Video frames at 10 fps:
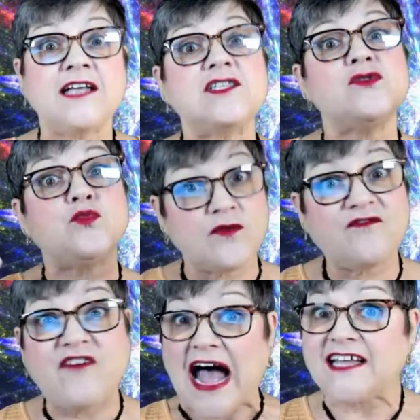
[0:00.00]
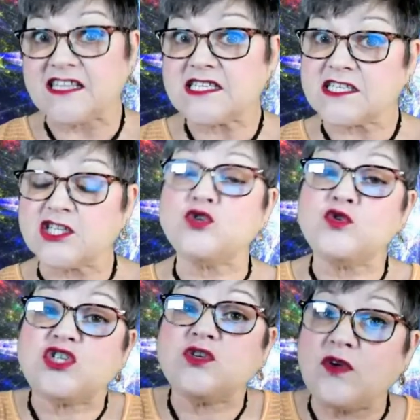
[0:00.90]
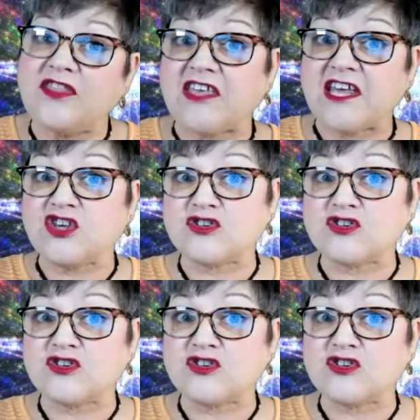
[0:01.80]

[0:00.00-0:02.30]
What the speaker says: to find the solution within